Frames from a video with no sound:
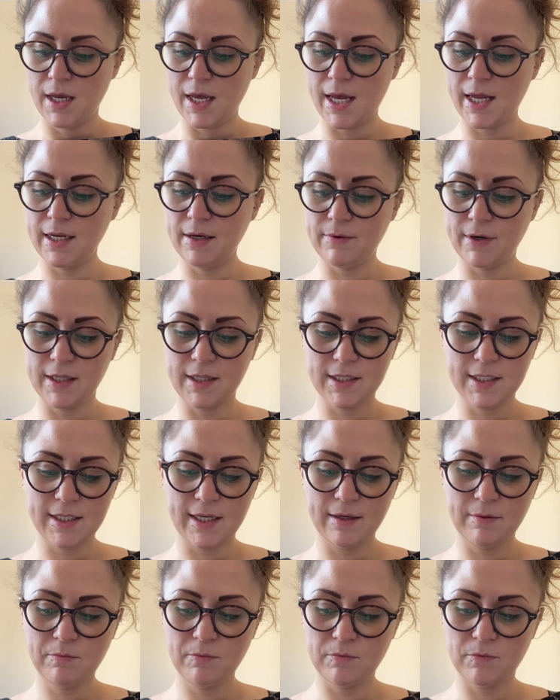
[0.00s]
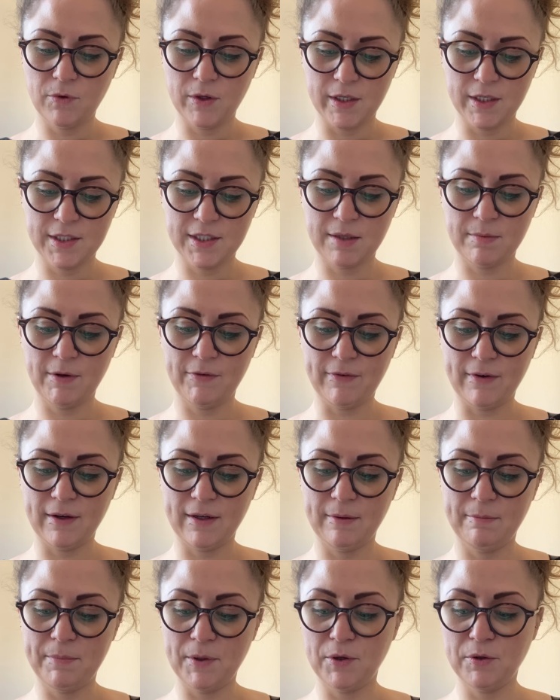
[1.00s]
Anyway, the same words can be
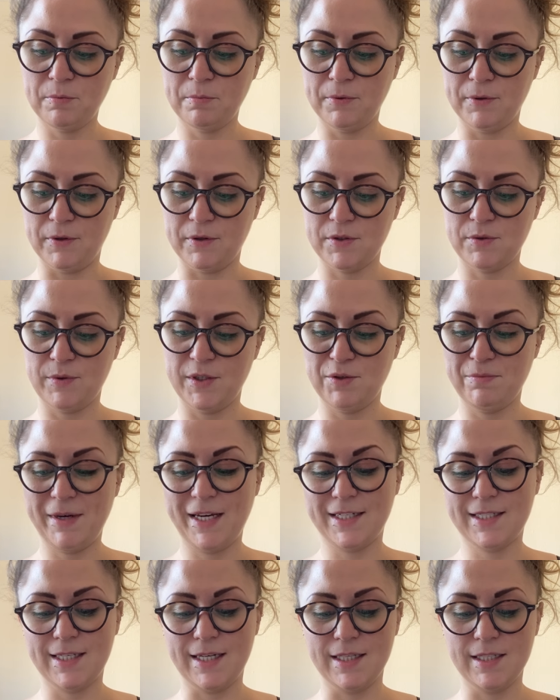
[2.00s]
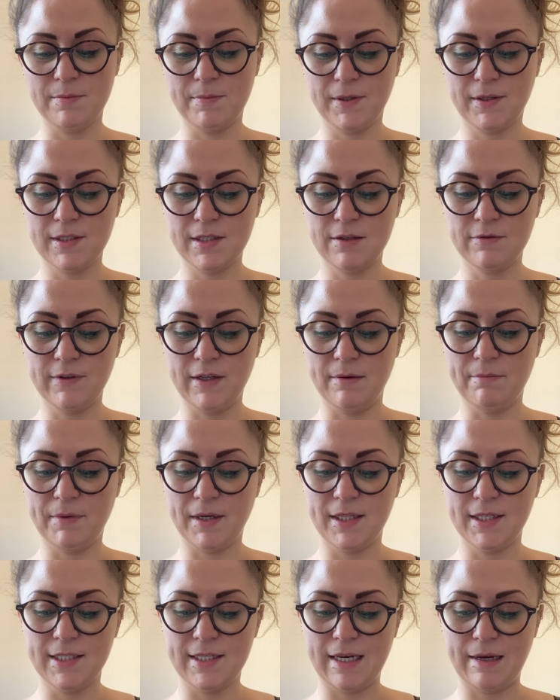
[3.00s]
found in both books, which makes sense because they're written
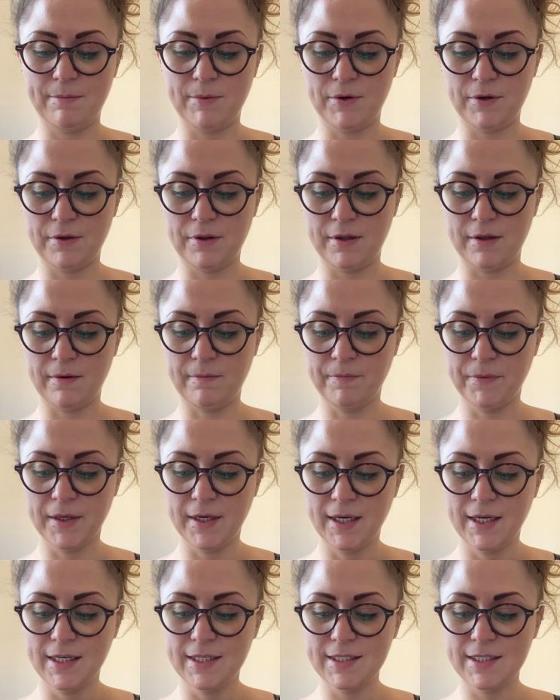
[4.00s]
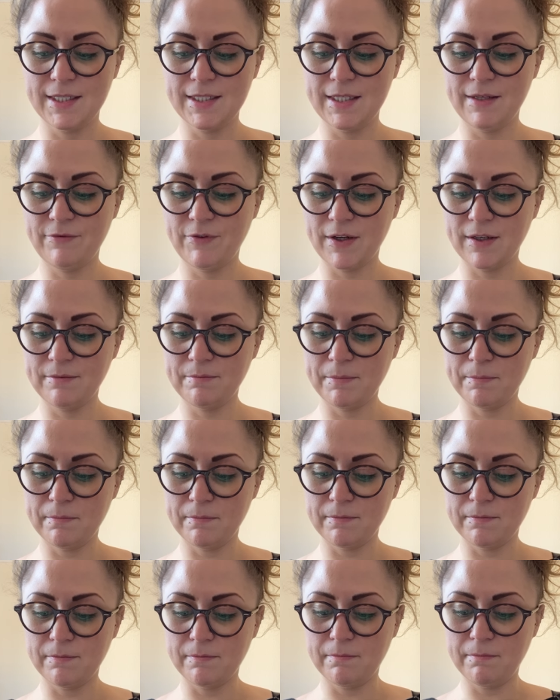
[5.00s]
by the same author. Sissy van
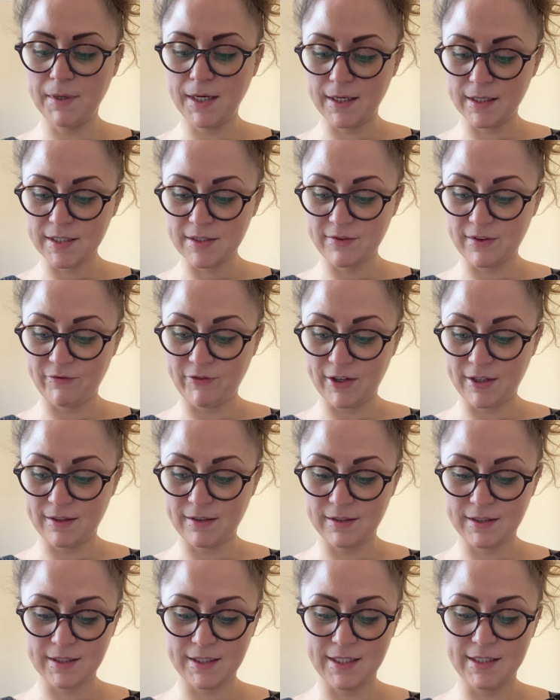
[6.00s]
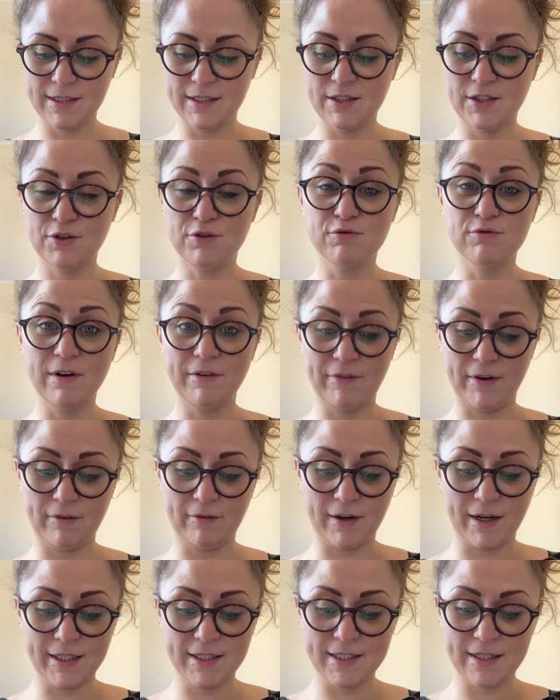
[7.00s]
Marksveld is a
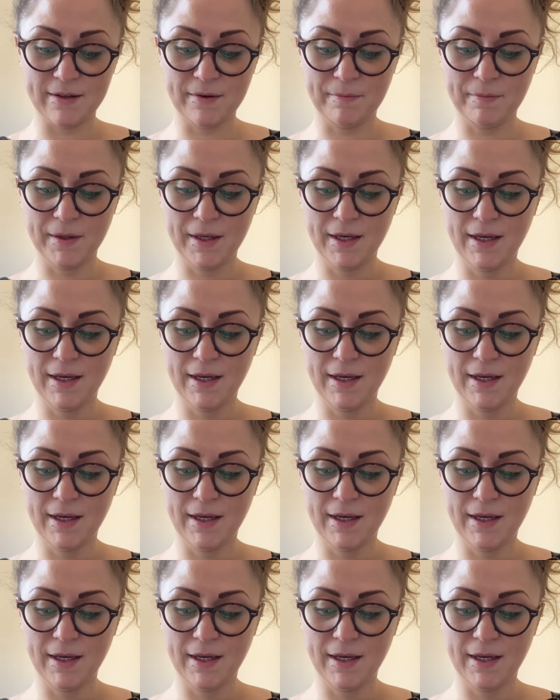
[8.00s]
terrific writer.